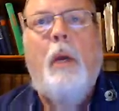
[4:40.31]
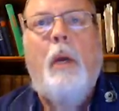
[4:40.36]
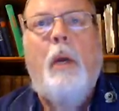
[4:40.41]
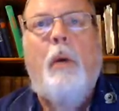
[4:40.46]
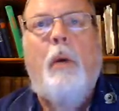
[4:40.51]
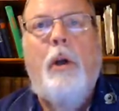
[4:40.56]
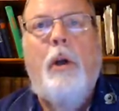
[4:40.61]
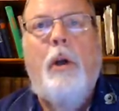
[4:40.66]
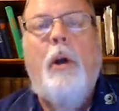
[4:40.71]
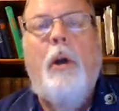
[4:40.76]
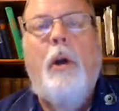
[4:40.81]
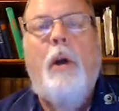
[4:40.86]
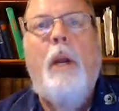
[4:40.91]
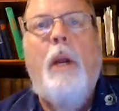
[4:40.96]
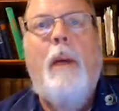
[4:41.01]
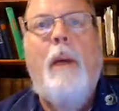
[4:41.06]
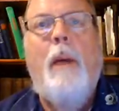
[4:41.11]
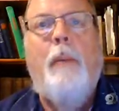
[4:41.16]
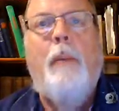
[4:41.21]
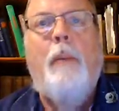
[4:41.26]
we're talking
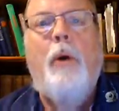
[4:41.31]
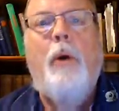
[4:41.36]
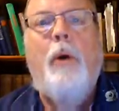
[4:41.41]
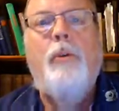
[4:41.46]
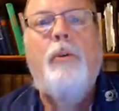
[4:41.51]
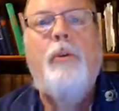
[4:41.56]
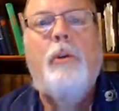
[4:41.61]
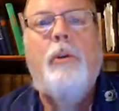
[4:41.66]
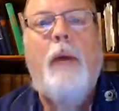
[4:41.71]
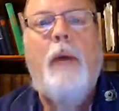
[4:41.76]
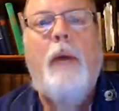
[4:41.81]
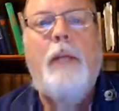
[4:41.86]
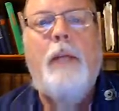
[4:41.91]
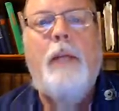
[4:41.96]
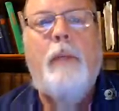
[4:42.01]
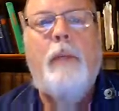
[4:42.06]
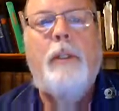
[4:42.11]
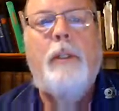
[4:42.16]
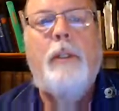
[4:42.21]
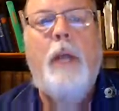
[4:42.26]
about
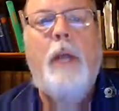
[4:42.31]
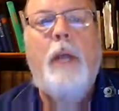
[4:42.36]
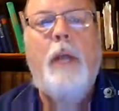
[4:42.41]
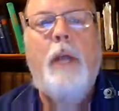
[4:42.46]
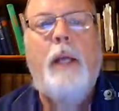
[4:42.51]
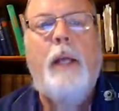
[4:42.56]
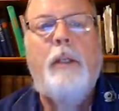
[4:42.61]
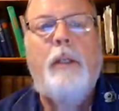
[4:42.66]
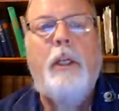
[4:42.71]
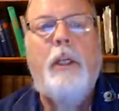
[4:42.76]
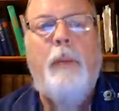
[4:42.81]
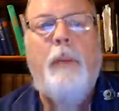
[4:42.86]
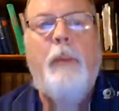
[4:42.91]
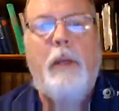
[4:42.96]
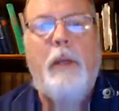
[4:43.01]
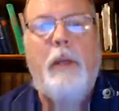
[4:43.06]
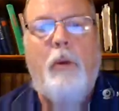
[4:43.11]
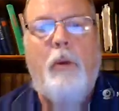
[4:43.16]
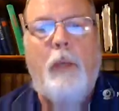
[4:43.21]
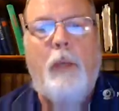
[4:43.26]
postgraduate studies. It
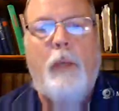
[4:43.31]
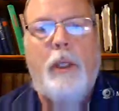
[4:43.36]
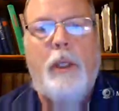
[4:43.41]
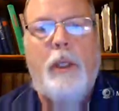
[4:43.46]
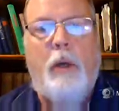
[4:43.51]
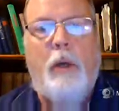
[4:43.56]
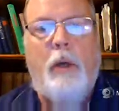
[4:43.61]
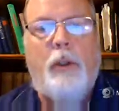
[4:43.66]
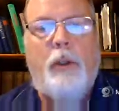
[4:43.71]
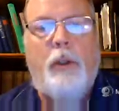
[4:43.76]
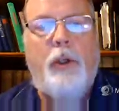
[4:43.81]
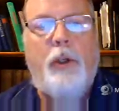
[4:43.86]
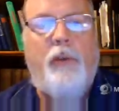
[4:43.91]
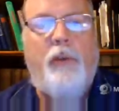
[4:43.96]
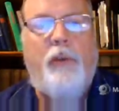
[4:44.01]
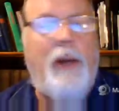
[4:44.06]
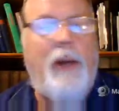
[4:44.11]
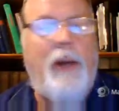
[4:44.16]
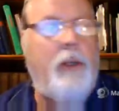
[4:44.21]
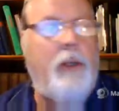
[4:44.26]
depends on which culture you
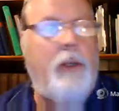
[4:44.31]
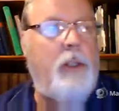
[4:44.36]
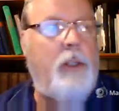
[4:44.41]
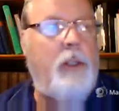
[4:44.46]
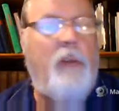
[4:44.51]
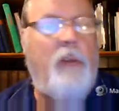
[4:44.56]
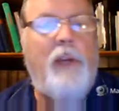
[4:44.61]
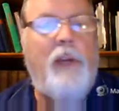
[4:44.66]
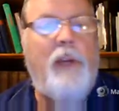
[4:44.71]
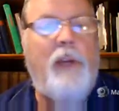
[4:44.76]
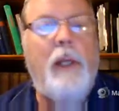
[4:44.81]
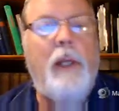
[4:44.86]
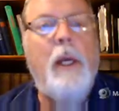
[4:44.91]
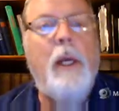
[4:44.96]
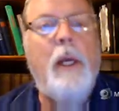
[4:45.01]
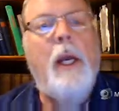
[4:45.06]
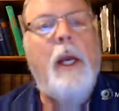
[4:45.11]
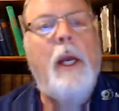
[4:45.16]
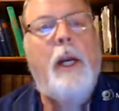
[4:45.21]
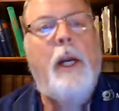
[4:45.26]
find yourself in.
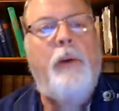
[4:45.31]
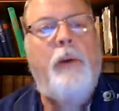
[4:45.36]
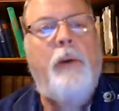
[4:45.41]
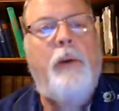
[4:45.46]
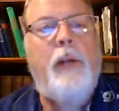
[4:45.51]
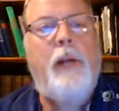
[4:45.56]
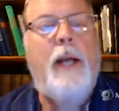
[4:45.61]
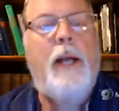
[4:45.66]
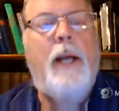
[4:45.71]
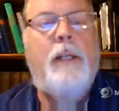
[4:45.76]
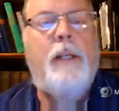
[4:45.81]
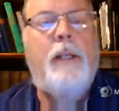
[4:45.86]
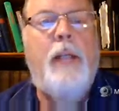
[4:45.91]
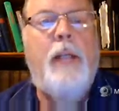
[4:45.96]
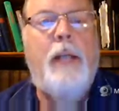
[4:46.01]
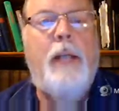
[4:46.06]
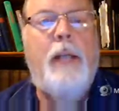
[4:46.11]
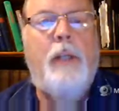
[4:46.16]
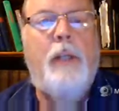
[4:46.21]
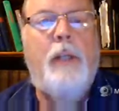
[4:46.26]
Here in the United
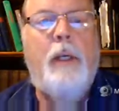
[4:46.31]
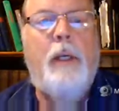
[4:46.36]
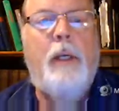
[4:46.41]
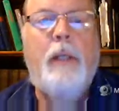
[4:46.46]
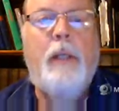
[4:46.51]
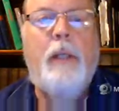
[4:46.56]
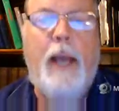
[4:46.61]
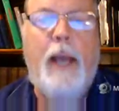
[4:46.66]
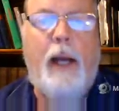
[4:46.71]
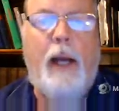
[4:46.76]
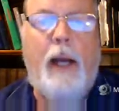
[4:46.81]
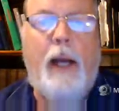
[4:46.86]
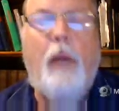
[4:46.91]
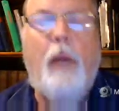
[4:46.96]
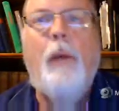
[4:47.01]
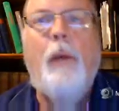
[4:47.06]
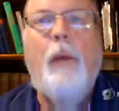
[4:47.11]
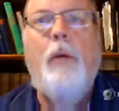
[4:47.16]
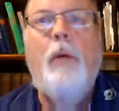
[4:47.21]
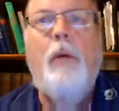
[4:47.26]
States and in Canada,
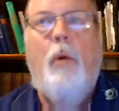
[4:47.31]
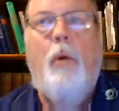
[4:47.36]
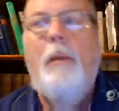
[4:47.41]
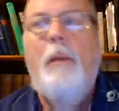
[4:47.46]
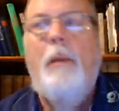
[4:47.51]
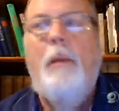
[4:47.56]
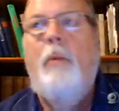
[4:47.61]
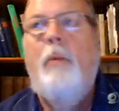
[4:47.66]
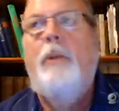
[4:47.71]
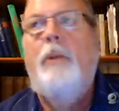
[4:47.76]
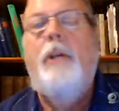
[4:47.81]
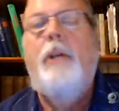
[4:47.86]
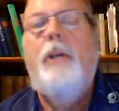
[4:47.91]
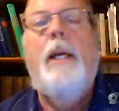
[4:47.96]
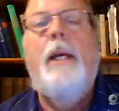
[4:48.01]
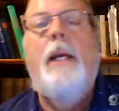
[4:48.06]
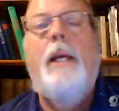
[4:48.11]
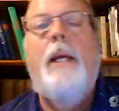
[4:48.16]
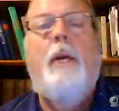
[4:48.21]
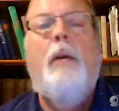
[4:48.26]
we normally would
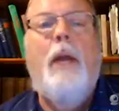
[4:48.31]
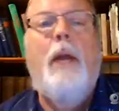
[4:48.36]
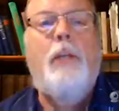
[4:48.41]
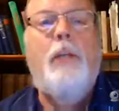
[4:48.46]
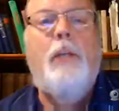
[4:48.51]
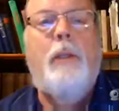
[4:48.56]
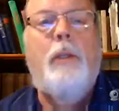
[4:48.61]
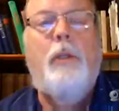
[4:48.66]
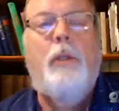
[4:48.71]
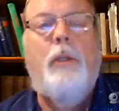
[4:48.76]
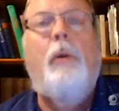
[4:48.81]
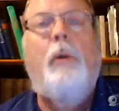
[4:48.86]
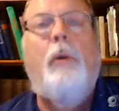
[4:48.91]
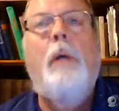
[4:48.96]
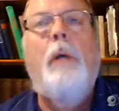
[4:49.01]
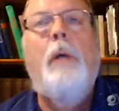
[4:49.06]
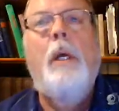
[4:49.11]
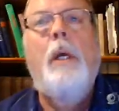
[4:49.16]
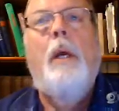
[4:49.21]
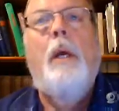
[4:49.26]
say a graduate
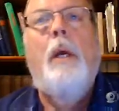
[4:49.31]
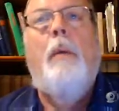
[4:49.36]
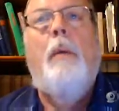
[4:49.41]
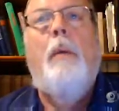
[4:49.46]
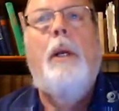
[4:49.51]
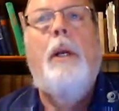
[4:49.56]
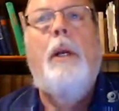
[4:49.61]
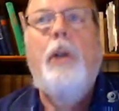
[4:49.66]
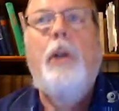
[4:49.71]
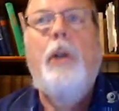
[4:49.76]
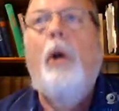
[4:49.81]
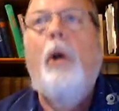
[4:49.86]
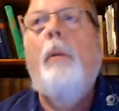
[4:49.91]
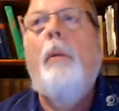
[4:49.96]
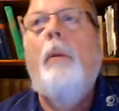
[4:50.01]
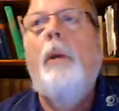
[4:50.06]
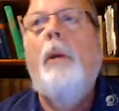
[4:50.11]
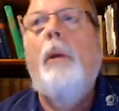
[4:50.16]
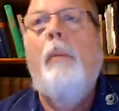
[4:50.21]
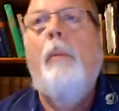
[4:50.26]
school, but in
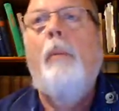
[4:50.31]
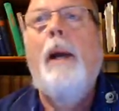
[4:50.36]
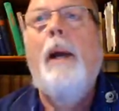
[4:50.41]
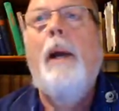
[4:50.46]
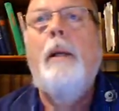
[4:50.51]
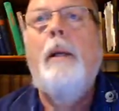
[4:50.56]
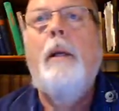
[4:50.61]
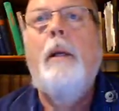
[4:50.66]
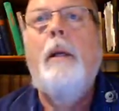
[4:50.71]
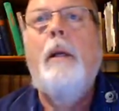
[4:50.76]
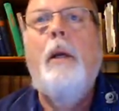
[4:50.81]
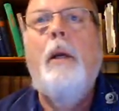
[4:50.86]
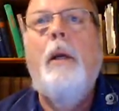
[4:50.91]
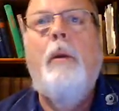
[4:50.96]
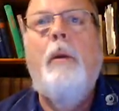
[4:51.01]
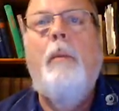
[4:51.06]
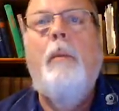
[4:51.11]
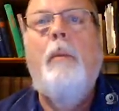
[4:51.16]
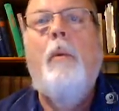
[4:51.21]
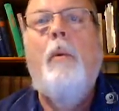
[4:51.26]
Europe you might hear
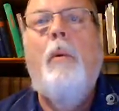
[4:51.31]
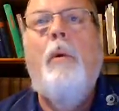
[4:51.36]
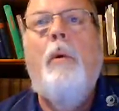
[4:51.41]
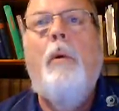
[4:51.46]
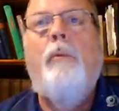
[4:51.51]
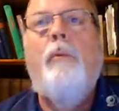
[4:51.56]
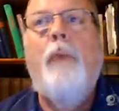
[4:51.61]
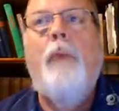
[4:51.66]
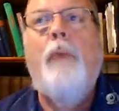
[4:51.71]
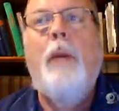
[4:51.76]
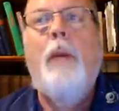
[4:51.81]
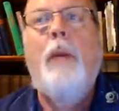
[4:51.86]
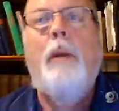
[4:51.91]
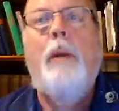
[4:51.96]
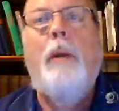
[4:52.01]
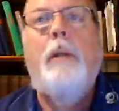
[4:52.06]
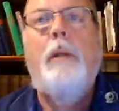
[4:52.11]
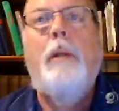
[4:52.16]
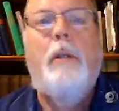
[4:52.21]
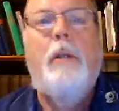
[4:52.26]
the more
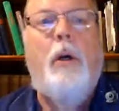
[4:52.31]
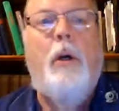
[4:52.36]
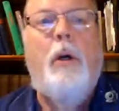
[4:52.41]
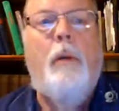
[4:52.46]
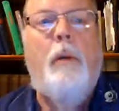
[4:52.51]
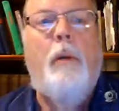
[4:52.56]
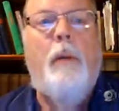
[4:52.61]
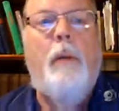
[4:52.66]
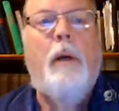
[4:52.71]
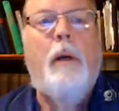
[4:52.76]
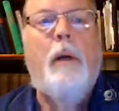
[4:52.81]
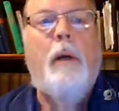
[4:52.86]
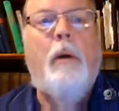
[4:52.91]
frequent term